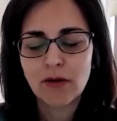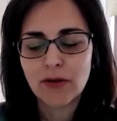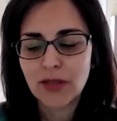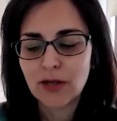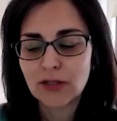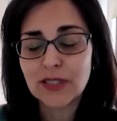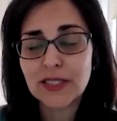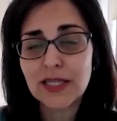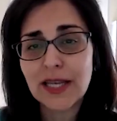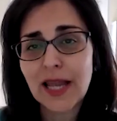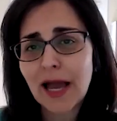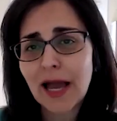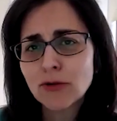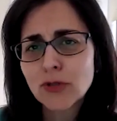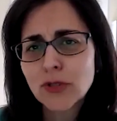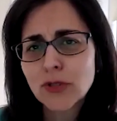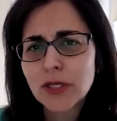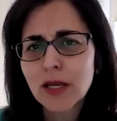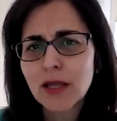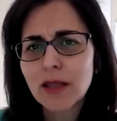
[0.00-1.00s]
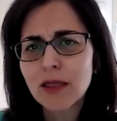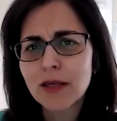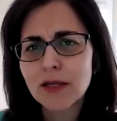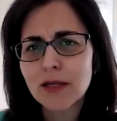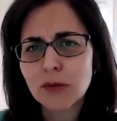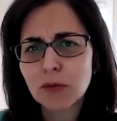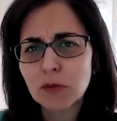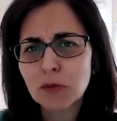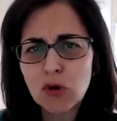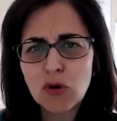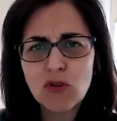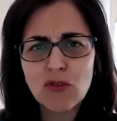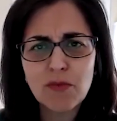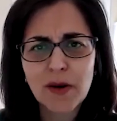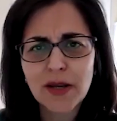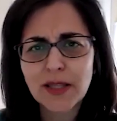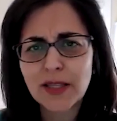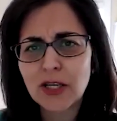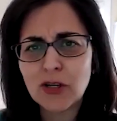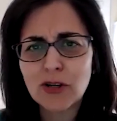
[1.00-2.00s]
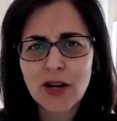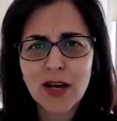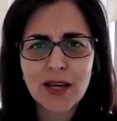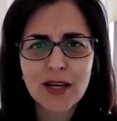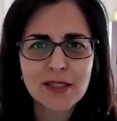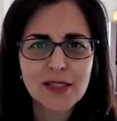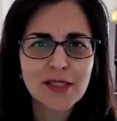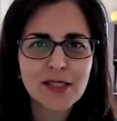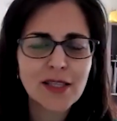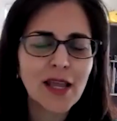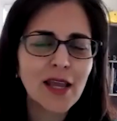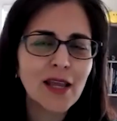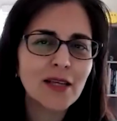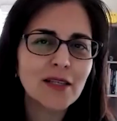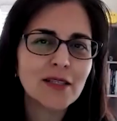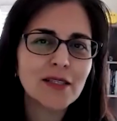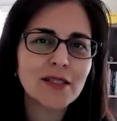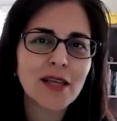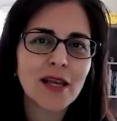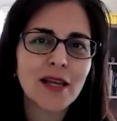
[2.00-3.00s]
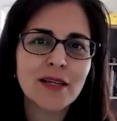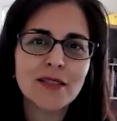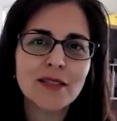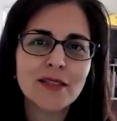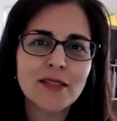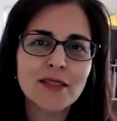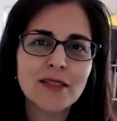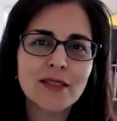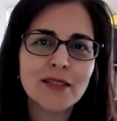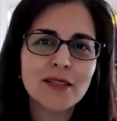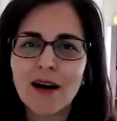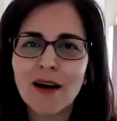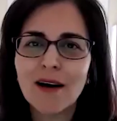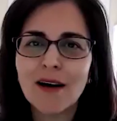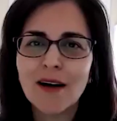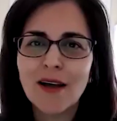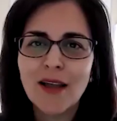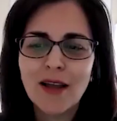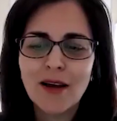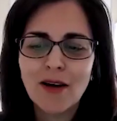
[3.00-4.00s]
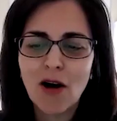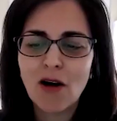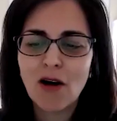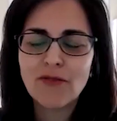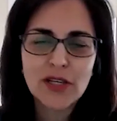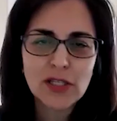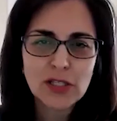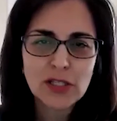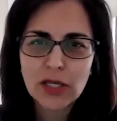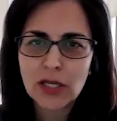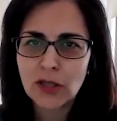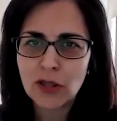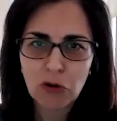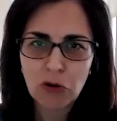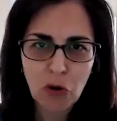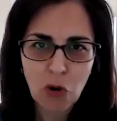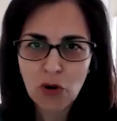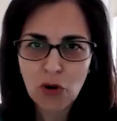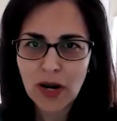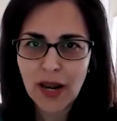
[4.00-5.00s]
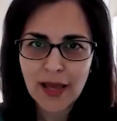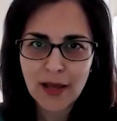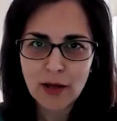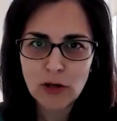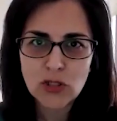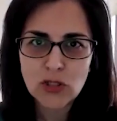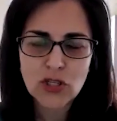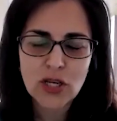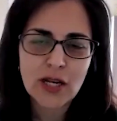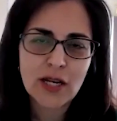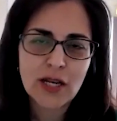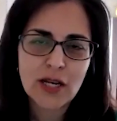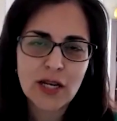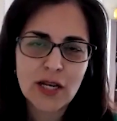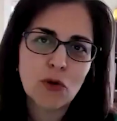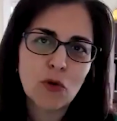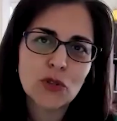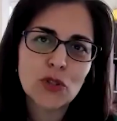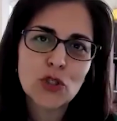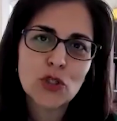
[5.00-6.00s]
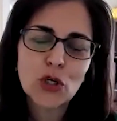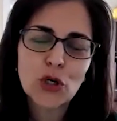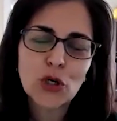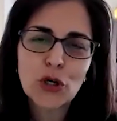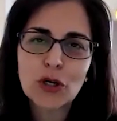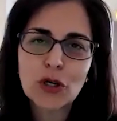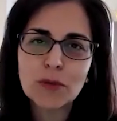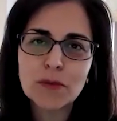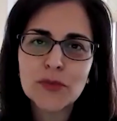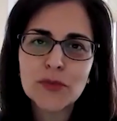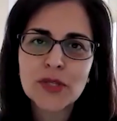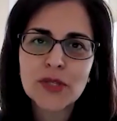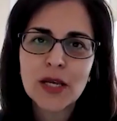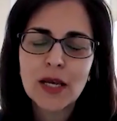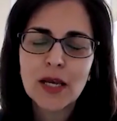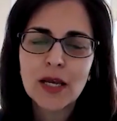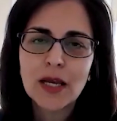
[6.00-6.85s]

they're denouncing this move by the United States, and obviously in their own language and in their own terms.